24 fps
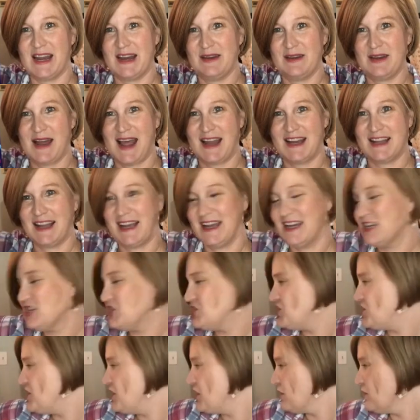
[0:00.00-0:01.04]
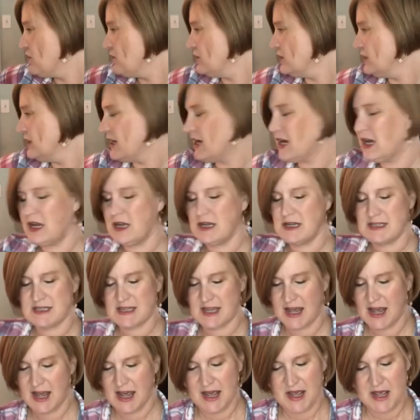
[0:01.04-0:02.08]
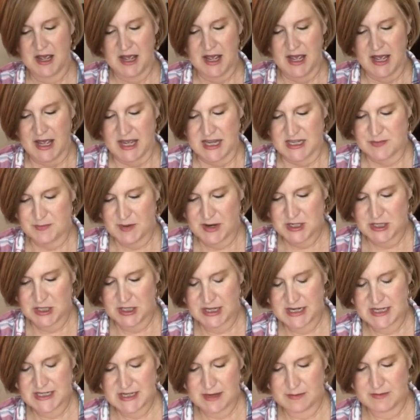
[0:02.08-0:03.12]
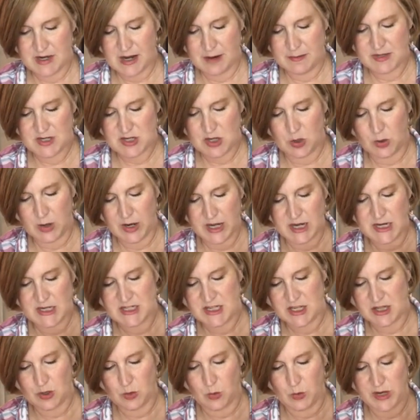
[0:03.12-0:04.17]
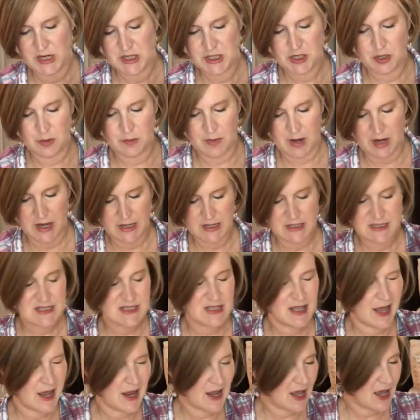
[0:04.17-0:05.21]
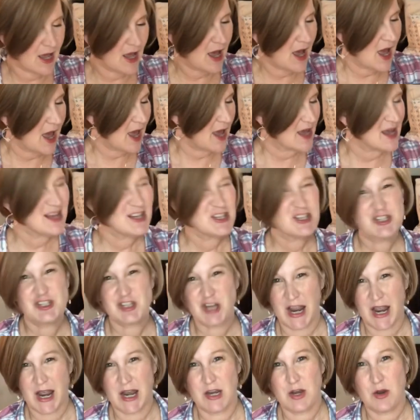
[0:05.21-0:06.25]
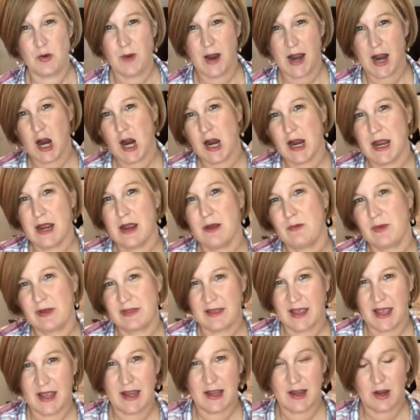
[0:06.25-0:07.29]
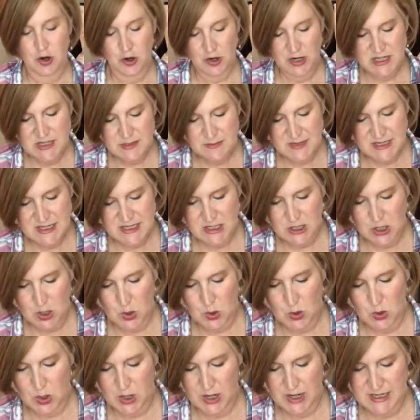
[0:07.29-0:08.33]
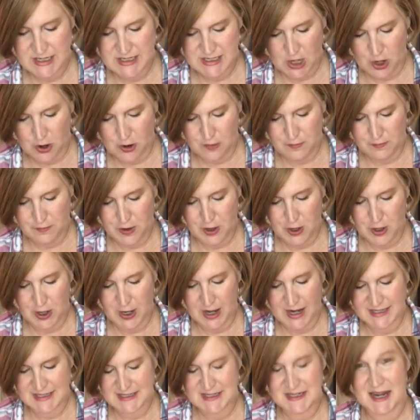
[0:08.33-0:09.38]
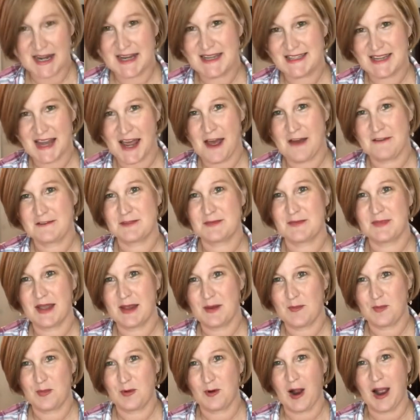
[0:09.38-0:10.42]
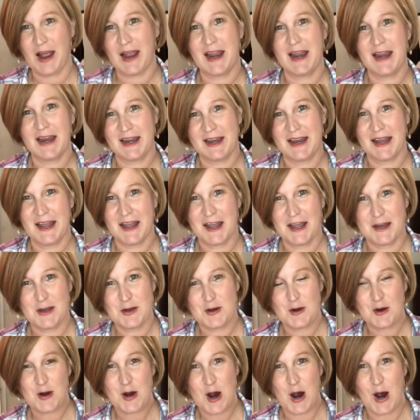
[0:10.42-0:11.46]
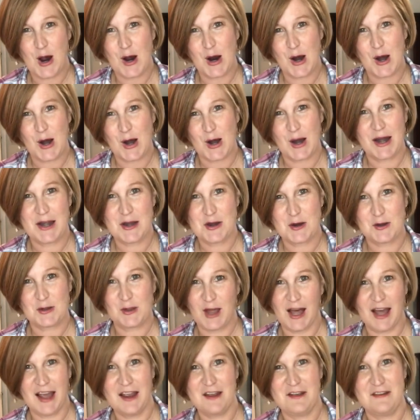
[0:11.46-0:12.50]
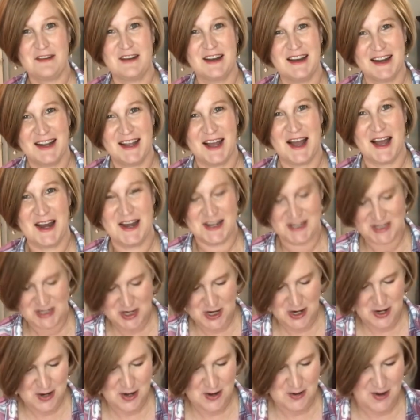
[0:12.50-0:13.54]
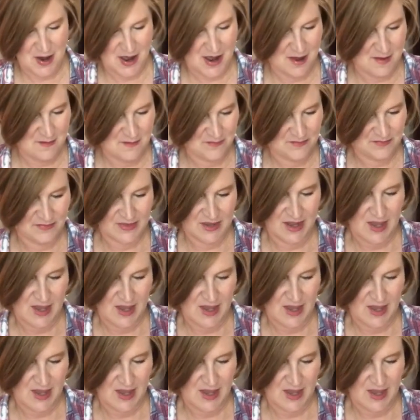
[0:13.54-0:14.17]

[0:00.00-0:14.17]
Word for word: and like cheerful it is, especially sometimes going into the winter months, like January when like Christmas decor is over. It's nice to have something bright in your car, in your life, and kind of cheer you up.